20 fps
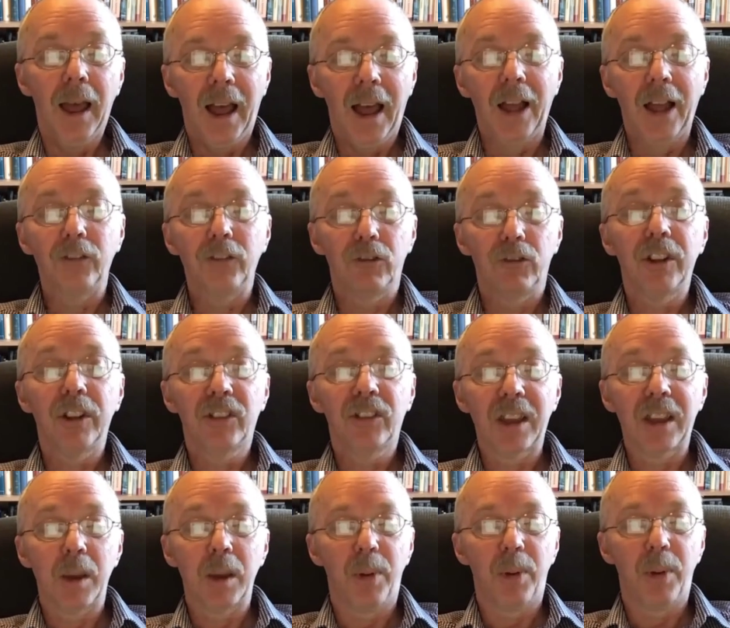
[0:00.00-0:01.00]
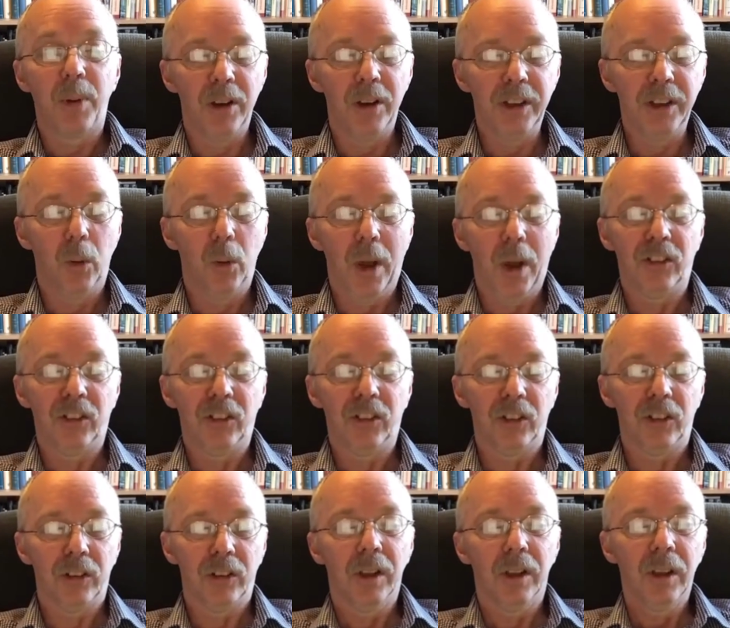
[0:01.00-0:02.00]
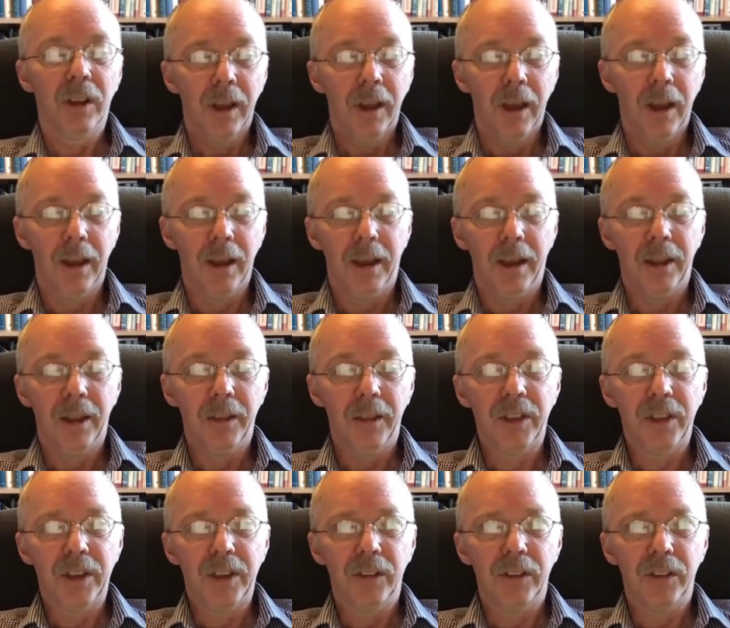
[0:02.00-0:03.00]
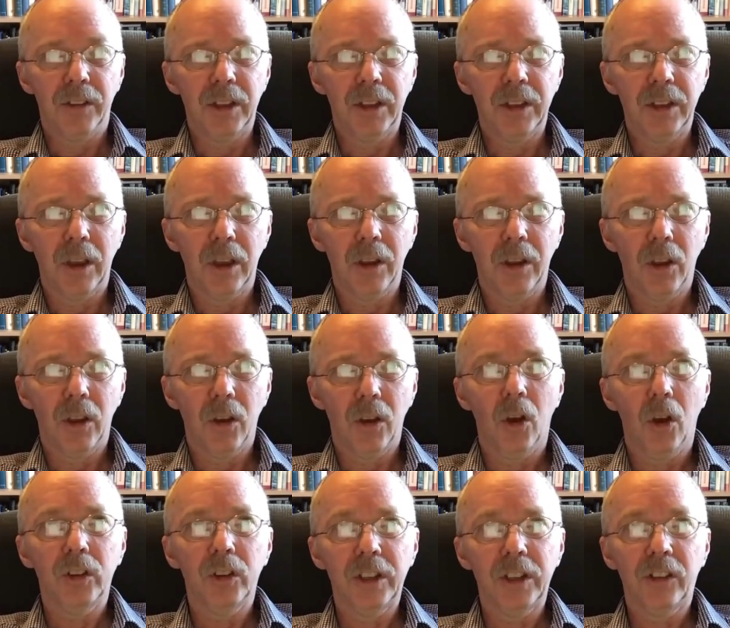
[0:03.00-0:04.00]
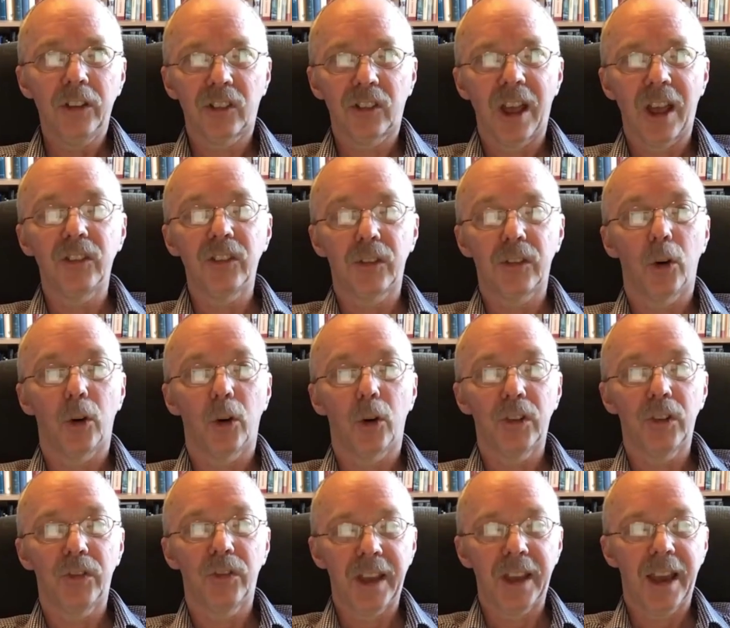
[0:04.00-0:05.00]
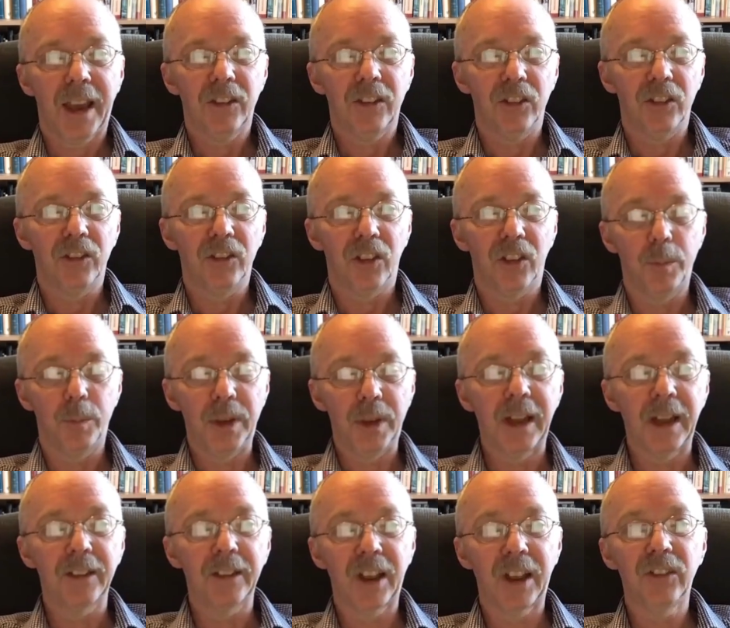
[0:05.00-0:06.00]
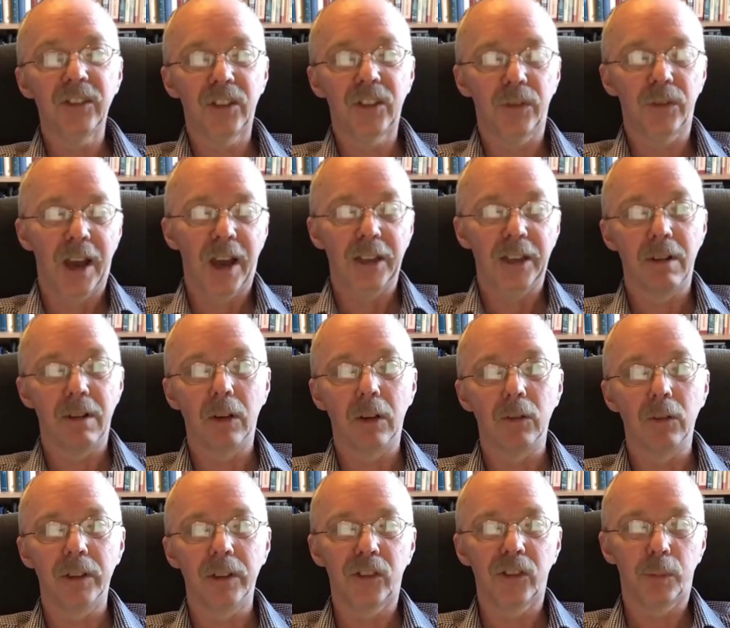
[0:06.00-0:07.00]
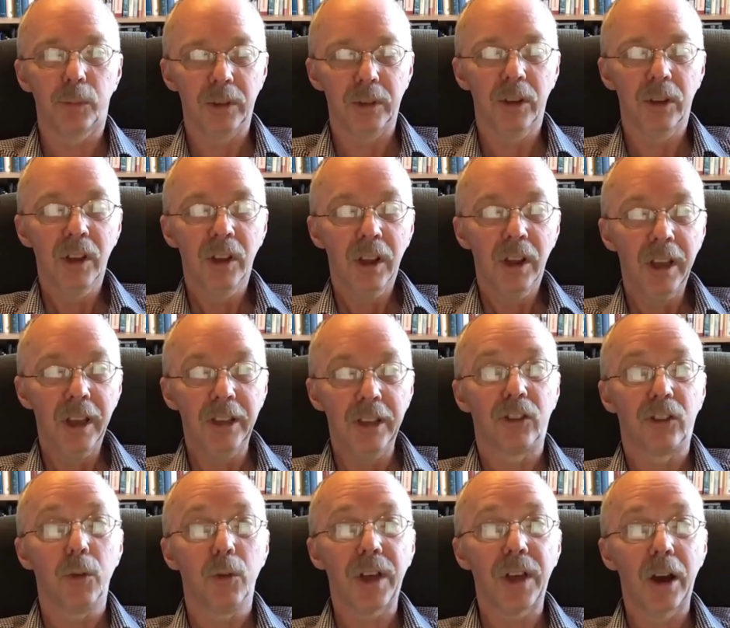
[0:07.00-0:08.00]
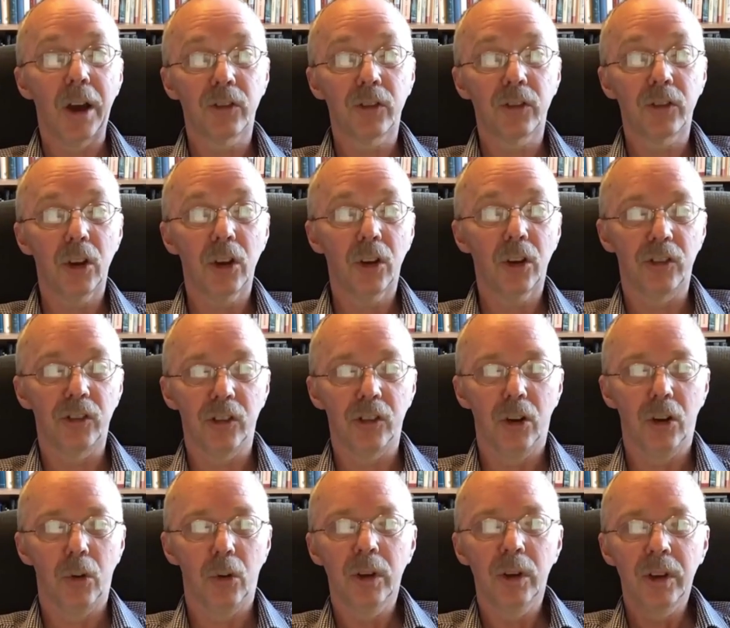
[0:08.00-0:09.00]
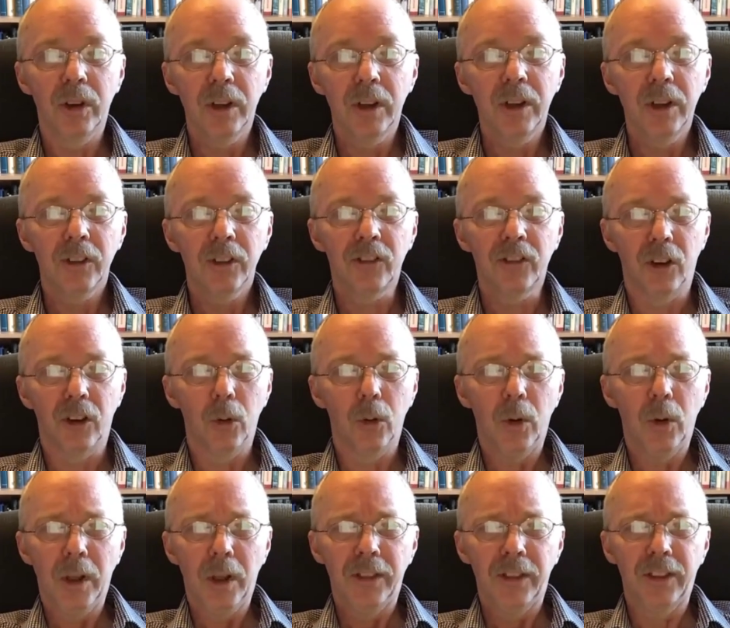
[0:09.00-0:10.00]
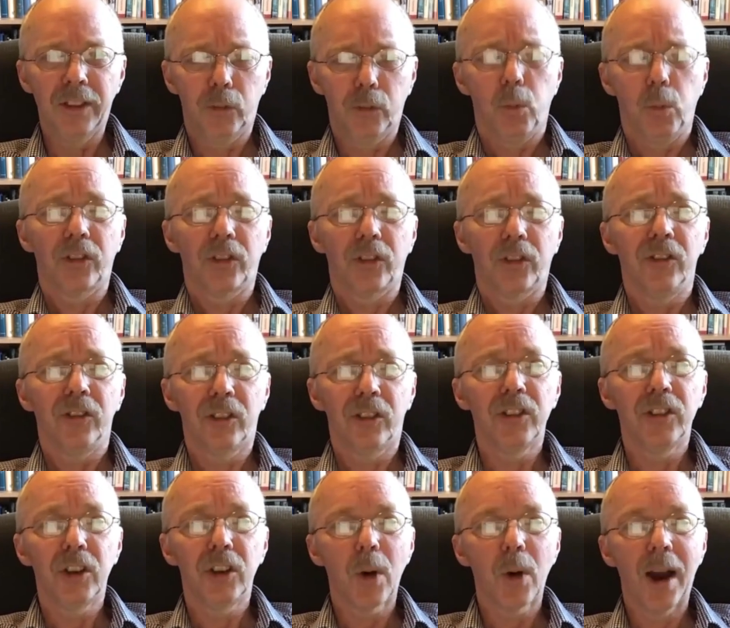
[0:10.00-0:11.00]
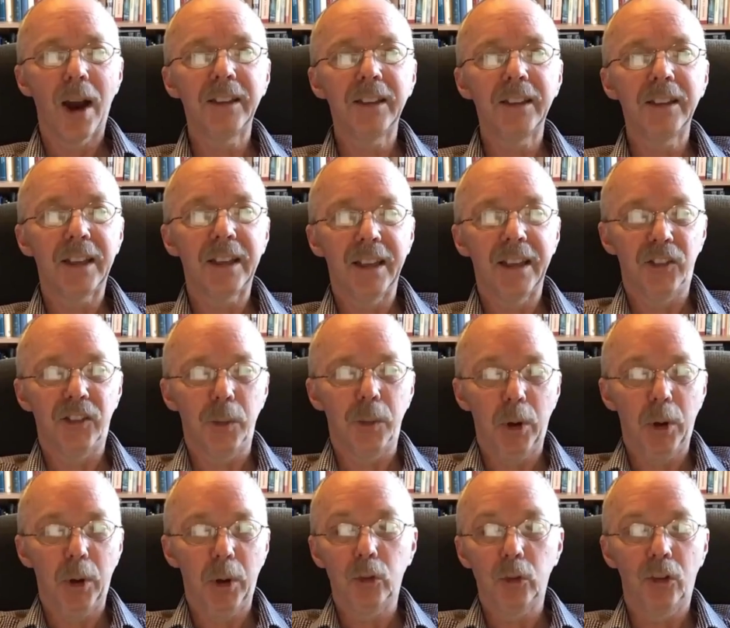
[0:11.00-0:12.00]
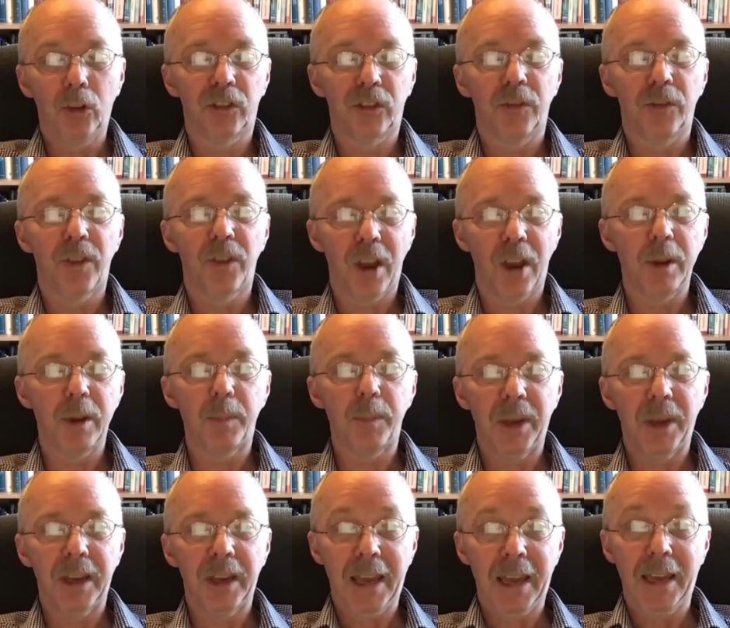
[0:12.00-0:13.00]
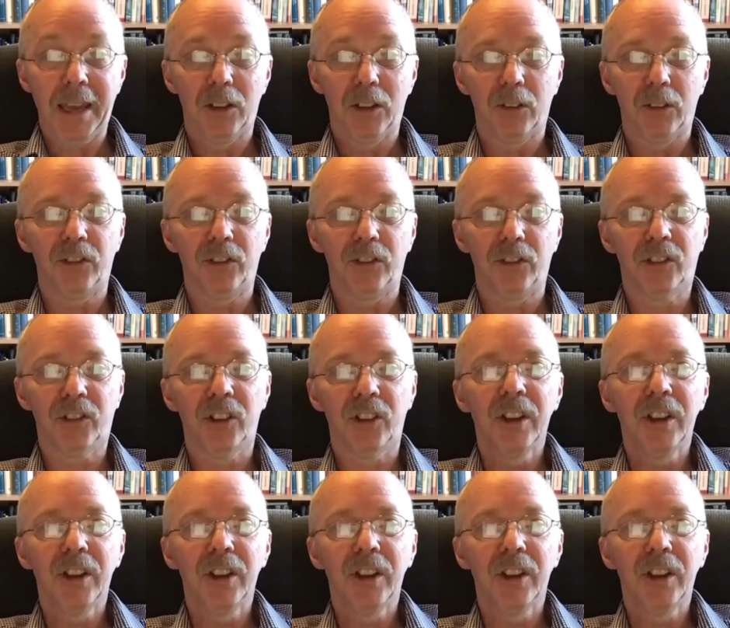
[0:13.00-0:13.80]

Answering the second part of your question, the earliest signs of fortifications that have been identified around Lisbon is 2,000 years ago. So this wasn't a new idea to build on some very big hills.